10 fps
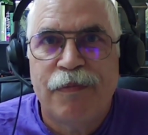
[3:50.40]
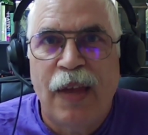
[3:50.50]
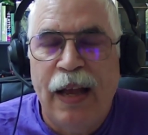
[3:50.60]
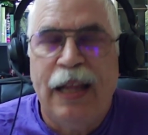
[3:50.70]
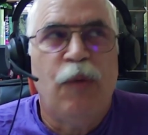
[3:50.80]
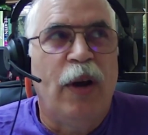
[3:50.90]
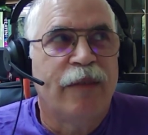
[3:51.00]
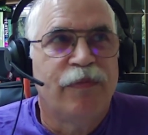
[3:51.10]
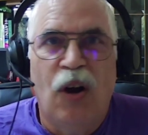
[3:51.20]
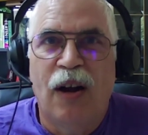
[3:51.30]
anyway,
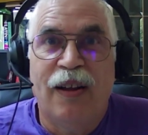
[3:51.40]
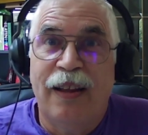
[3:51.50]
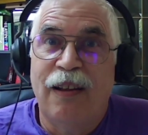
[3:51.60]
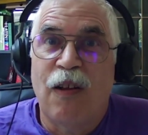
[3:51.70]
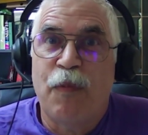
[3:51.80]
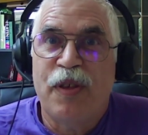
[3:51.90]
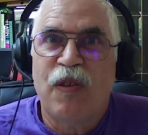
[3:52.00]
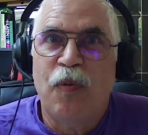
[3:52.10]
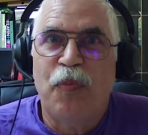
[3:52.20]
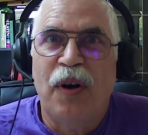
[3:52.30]
I'm going to get off my
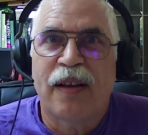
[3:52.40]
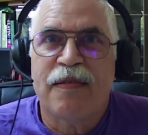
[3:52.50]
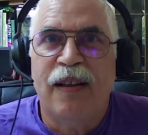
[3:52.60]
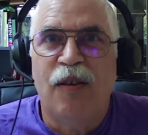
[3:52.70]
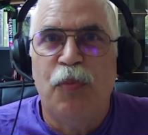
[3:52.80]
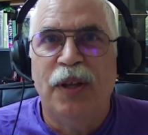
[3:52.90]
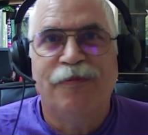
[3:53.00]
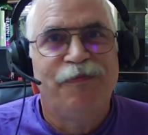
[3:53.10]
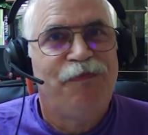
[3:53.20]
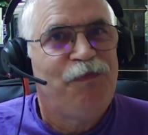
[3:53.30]
soapbox now, but
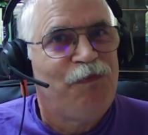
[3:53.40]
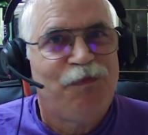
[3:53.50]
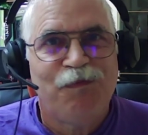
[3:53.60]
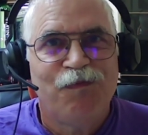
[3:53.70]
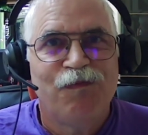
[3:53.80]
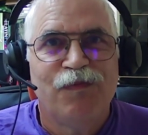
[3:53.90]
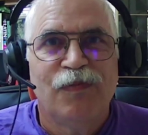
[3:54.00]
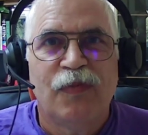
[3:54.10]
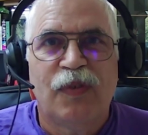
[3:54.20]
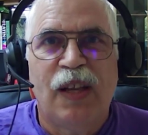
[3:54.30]

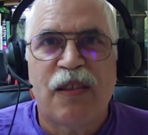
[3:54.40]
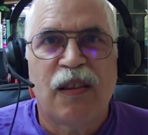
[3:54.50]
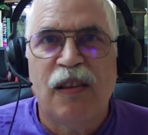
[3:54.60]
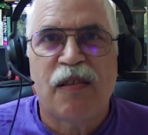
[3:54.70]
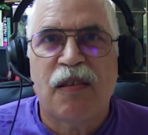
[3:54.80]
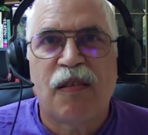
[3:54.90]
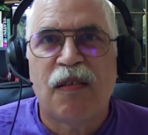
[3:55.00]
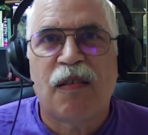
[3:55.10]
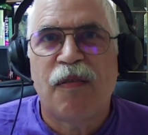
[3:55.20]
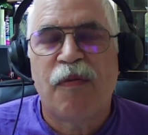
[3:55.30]
let's
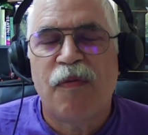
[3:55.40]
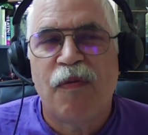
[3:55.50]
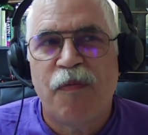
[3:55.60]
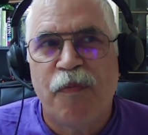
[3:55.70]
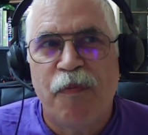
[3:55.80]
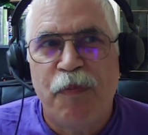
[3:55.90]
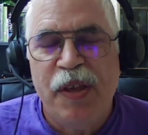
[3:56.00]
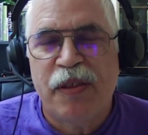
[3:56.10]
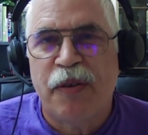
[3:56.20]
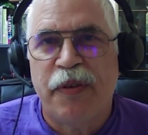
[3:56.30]
be
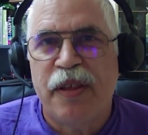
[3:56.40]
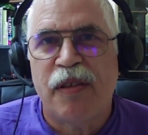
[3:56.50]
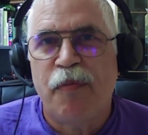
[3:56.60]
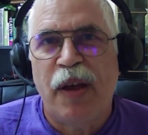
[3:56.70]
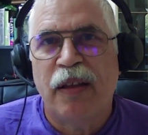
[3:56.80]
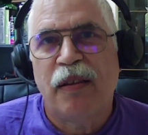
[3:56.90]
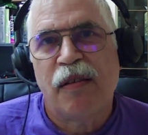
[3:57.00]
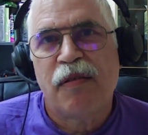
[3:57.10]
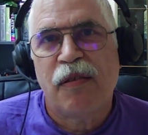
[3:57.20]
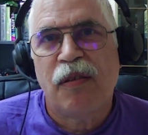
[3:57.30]
serious about
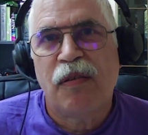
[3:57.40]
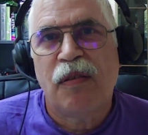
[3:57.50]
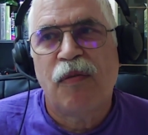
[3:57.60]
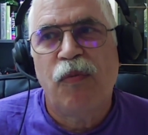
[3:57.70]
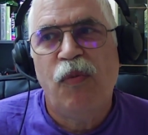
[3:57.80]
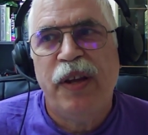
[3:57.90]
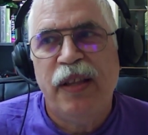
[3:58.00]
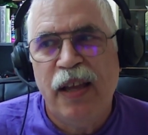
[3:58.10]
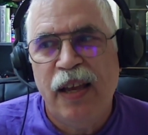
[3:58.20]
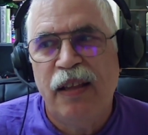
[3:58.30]
this. We
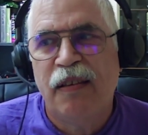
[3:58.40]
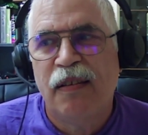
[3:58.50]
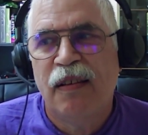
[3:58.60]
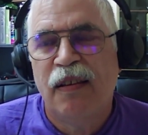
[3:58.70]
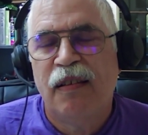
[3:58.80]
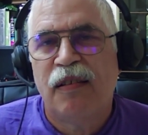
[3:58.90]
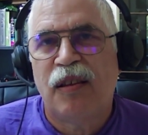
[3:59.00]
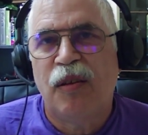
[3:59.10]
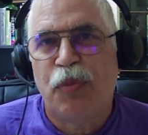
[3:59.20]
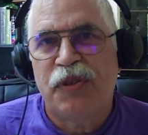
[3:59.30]
need
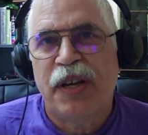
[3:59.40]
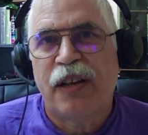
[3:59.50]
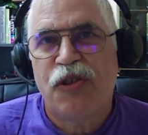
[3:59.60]
to protect